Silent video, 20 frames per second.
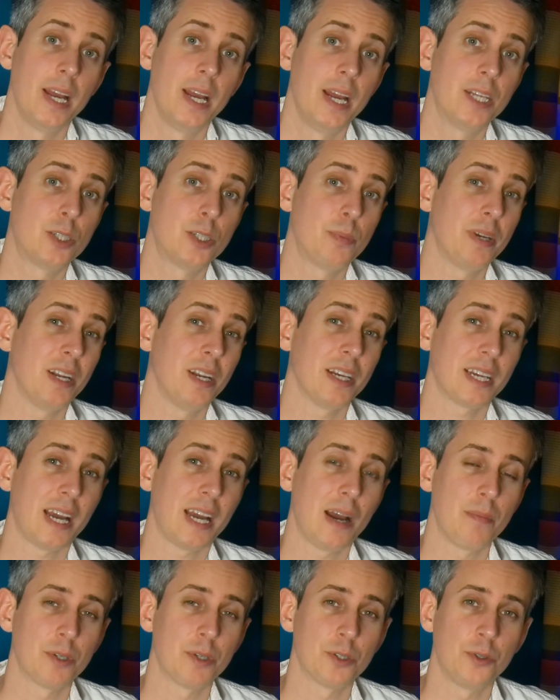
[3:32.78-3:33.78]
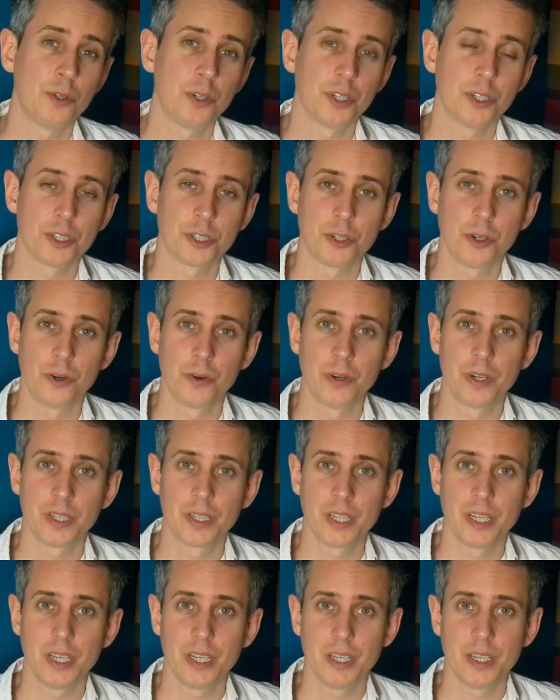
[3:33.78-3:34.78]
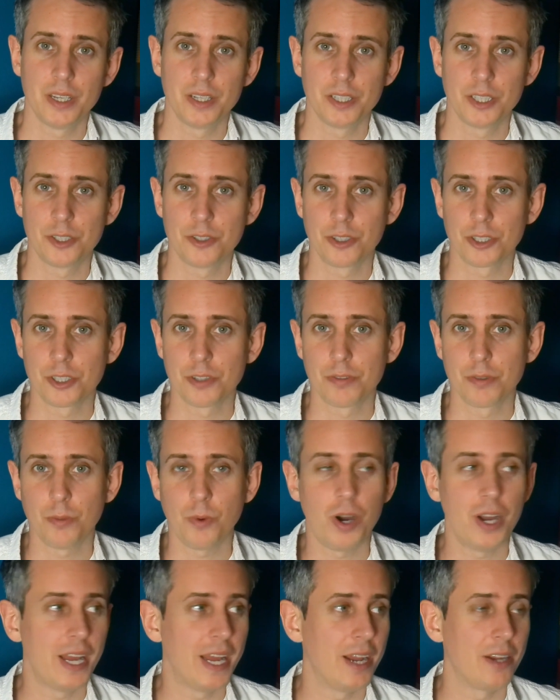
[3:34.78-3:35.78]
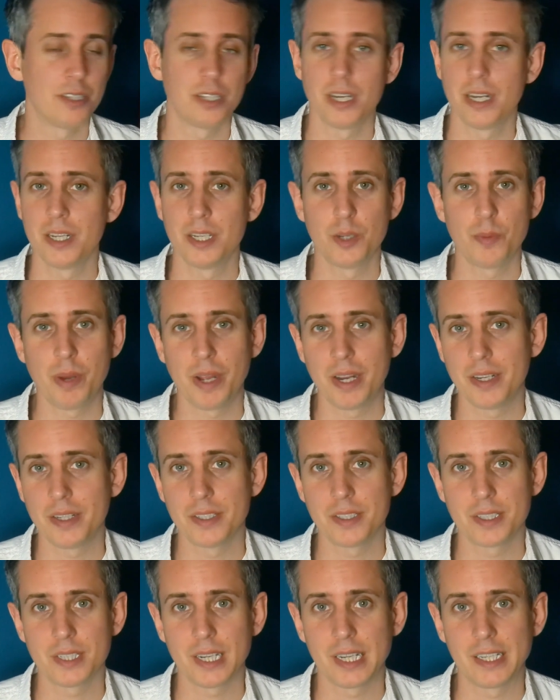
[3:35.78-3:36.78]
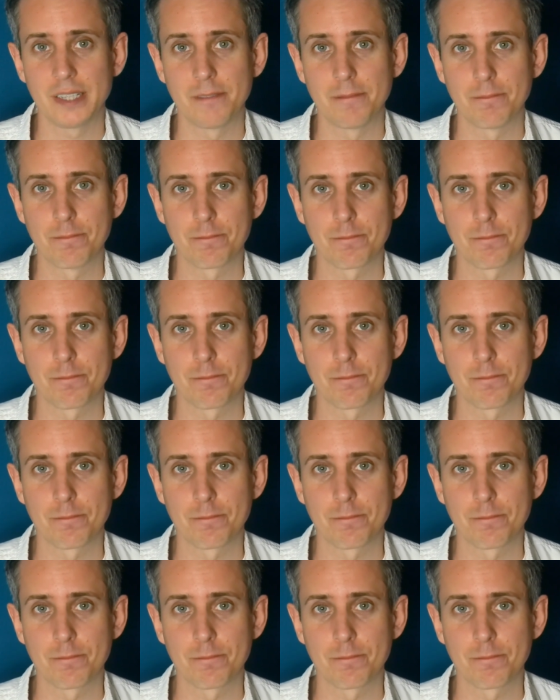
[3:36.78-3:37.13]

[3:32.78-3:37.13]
It's a bit like a Hammond organ scoring the destruction of the White House in Independence Day.